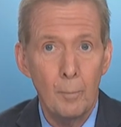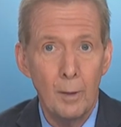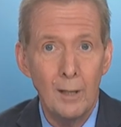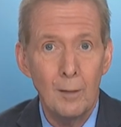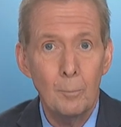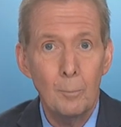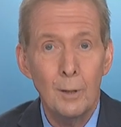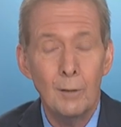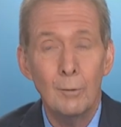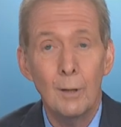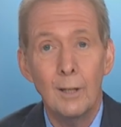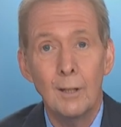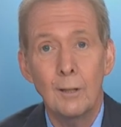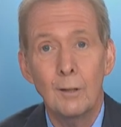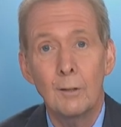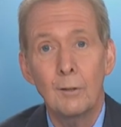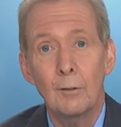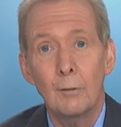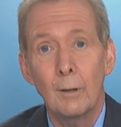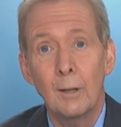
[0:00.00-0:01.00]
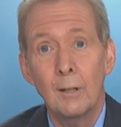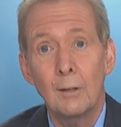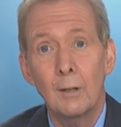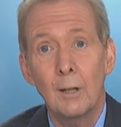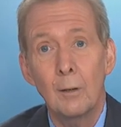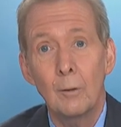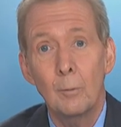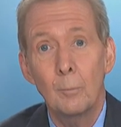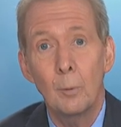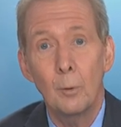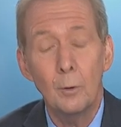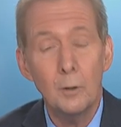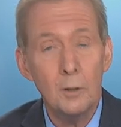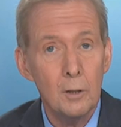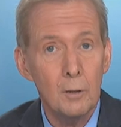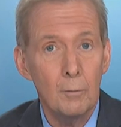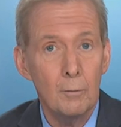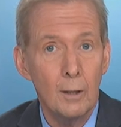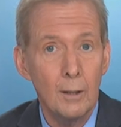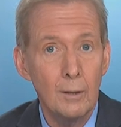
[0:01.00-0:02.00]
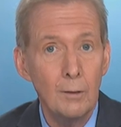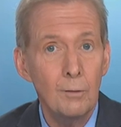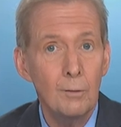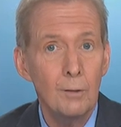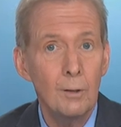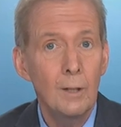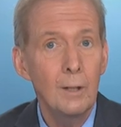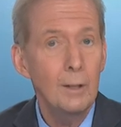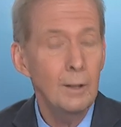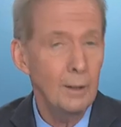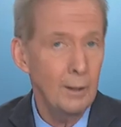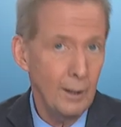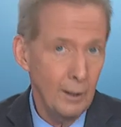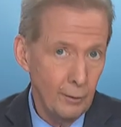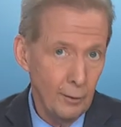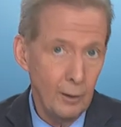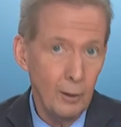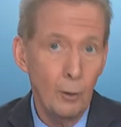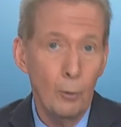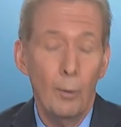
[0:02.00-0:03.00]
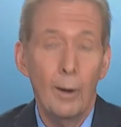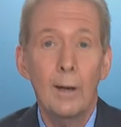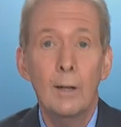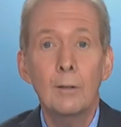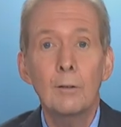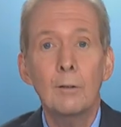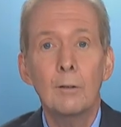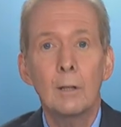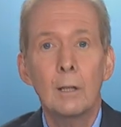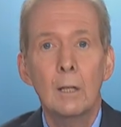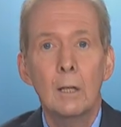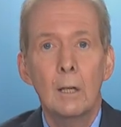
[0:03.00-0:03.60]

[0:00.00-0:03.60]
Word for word: may be ready to strike down abortion rights in the US.